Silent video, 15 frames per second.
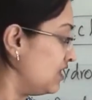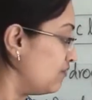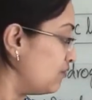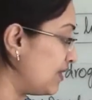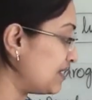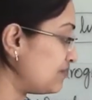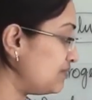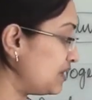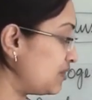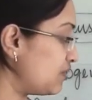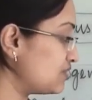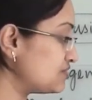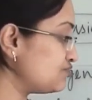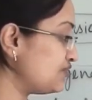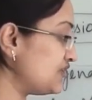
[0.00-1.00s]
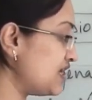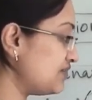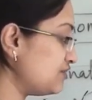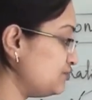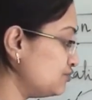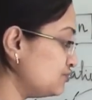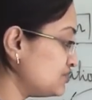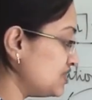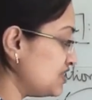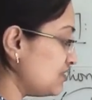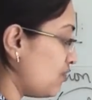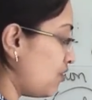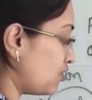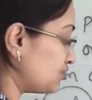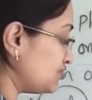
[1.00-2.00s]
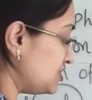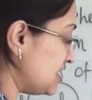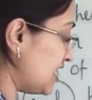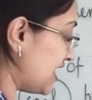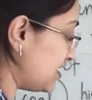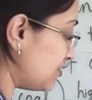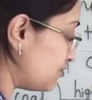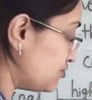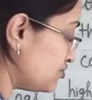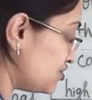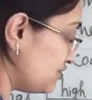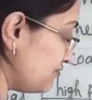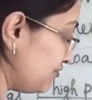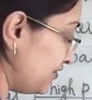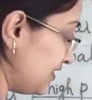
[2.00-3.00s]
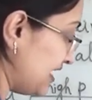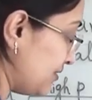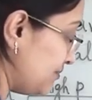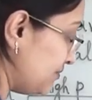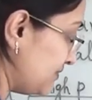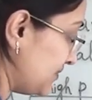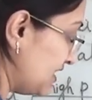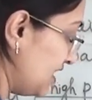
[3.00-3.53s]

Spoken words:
Why? Because we are using oxyhydrogen flame.